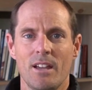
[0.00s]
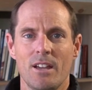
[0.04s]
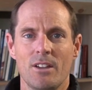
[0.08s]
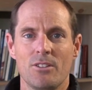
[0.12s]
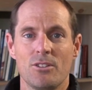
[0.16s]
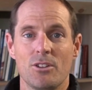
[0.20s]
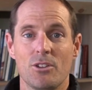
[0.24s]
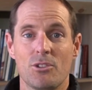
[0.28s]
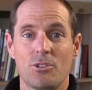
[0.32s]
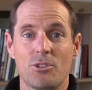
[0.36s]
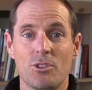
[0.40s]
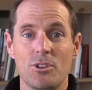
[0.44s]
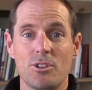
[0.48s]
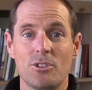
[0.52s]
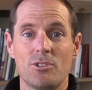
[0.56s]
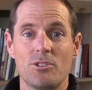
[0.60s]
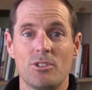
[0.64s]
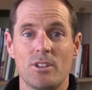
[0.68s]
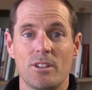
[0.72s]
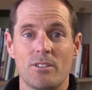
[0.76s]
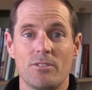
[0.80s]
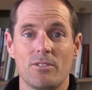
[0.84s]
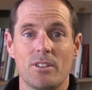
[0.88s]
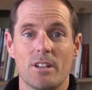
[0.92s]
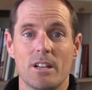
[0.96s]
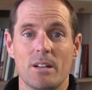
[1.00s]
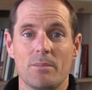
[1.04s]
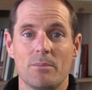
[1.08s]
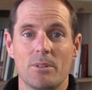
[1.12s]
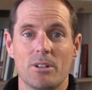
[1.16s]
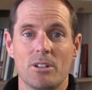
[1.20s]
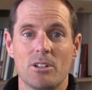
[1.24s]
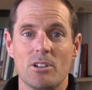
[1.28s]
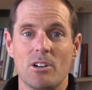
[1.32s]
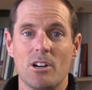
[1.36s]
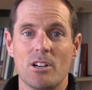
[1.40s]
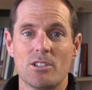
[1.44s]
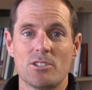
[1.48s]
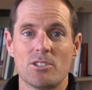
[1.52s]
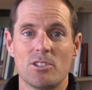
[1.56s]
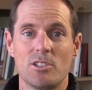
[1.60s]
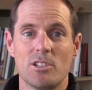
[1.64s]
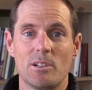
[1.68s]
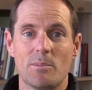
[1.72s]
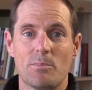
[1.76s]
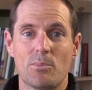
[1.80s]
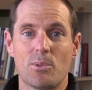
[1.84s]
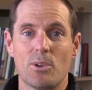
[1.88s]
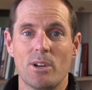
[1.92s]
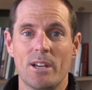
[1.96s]
The third thing that I'm going to ask you
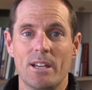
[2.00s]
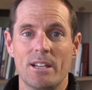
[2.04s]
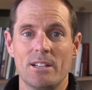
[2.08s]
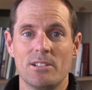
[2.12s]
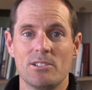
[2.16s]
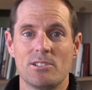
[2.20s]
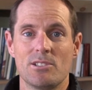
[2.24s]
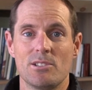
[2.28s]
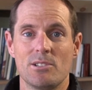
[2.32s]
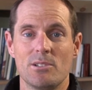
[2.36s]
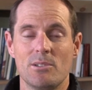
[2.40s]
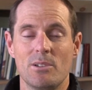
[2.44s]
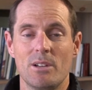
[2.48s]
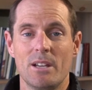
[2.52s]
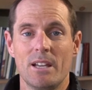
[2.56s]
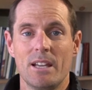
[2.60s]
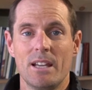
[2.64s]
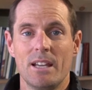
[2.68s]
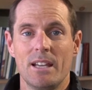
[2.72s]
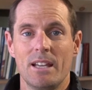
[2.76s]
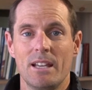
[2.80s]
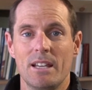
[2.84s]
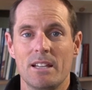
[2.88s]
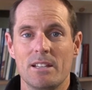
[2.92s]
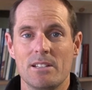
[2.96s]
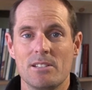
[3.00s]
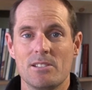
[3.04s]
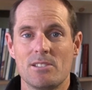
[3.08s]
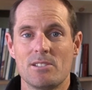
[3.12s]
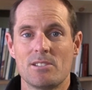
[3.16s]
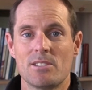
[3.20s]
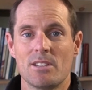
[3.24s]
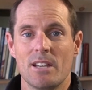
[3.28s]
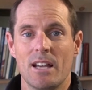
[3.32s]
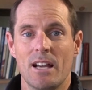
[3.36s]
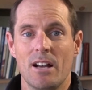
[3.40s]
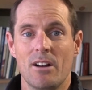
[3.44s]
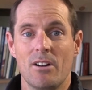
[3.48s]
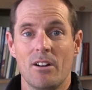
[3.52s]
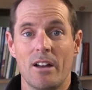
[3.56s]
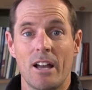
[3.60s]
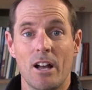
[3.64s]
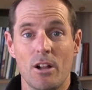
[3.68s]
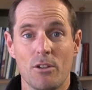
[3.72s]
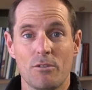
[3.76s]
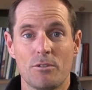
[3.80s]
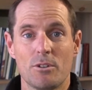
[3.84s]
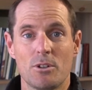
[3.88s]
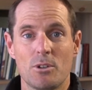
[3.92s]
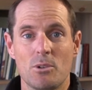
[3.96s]
to pray into is our
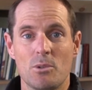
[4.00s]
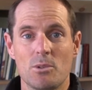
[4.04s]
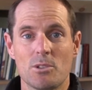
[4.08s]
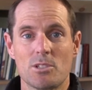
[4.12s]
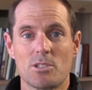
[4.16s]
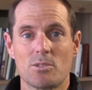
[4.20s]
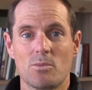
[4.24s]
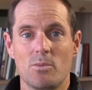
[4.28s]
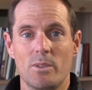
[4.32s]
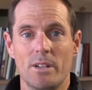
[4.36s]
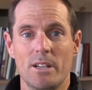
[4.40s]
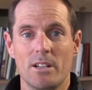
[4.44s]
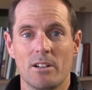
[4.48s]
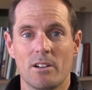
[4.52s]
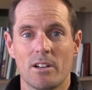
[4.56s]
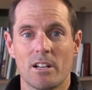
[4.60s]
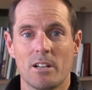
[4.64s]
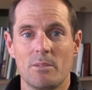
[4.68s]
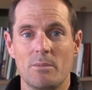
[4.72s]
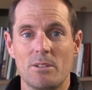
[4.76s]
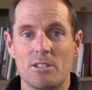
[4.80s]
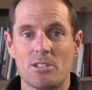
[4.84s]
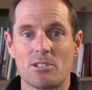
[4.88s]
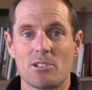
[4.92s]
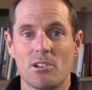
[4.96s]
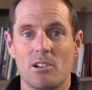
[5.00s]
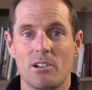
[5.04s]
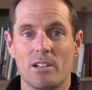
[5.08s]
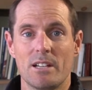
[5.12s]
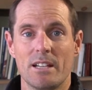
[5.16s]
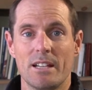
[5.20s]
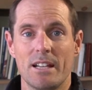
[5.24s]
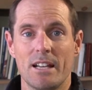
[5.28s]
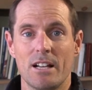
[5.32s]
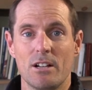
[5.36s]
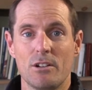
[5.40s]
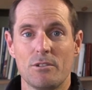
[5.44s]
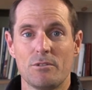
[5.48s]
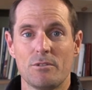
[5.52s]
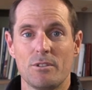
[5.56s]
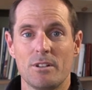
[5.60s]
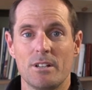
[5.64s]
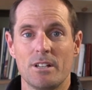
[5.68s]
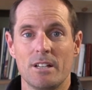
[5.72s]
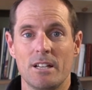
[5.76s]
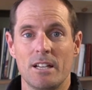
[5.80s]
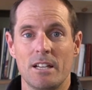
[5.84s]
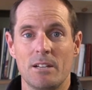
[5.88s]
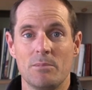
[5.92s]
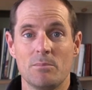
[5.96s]
Alpha course. We are going to be starting
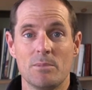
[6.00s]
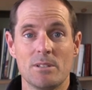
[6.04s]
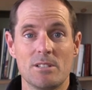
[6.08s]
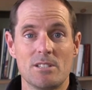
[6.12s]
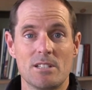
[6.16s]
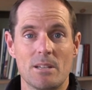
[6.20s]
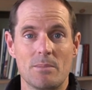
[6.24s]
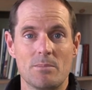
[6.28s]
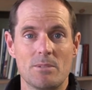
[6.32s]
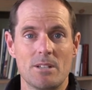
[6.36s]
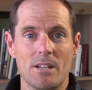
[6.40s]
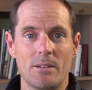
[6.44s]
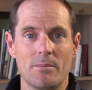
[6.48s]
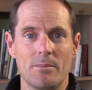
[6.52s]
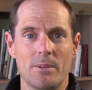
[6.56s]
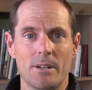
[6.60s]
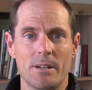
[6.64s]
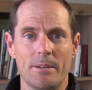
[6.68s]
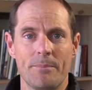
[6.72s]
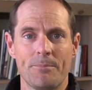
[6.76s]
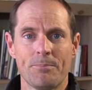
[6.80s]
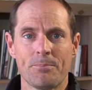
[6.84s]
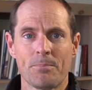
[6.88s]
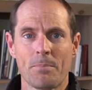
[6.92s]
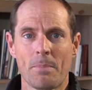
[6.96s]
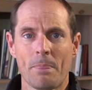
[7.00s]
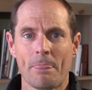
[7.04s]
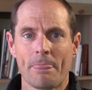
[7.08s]
Alpha in mid-September.